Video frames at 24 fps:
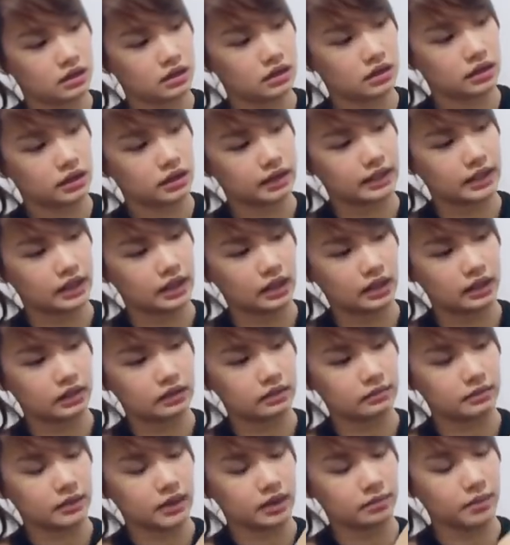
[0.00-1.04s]
Ayan,
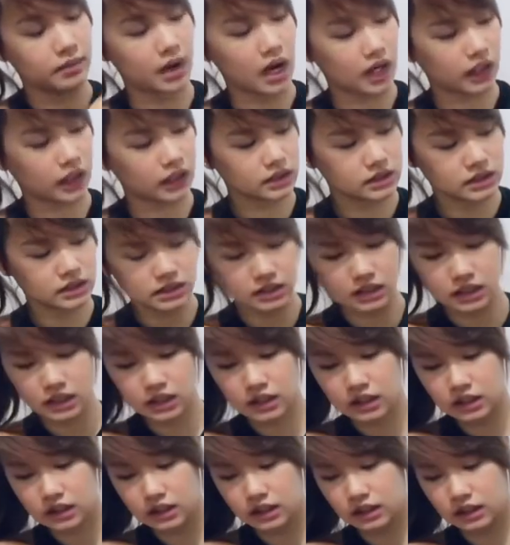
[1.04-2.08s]
may pocket
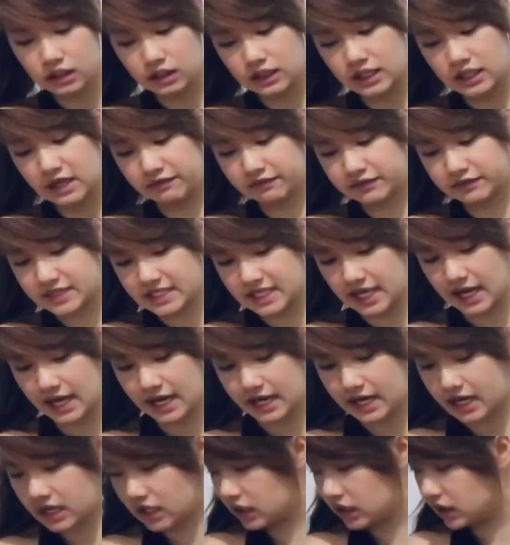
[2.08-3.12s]
sa left
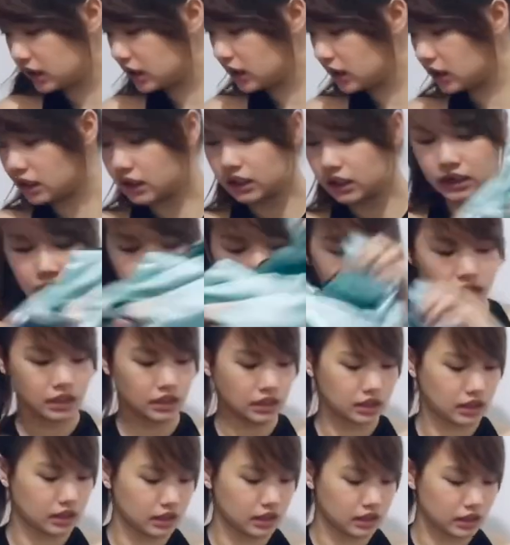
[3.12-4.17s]
side.
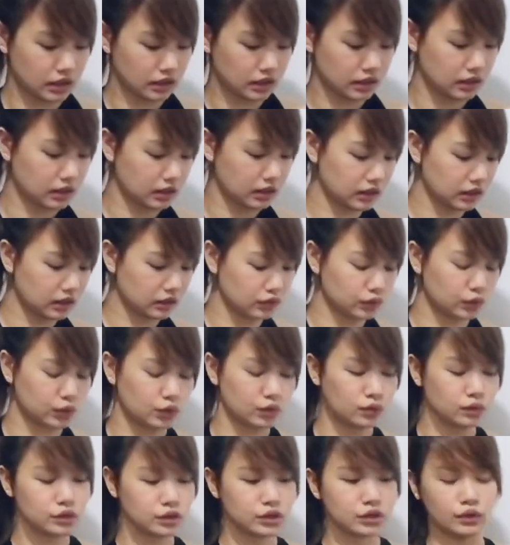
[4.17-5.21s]
Ito
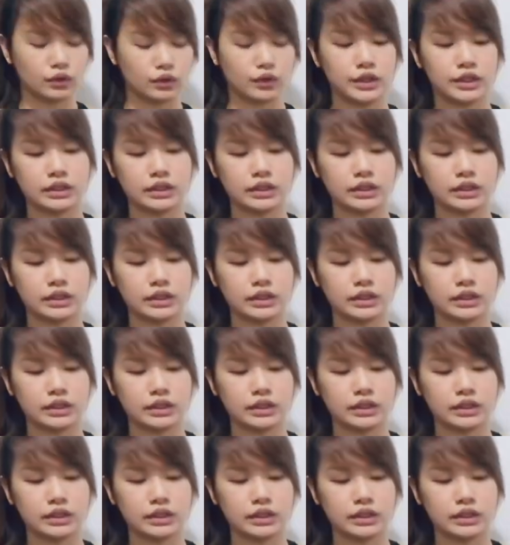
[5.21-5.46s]
yung short,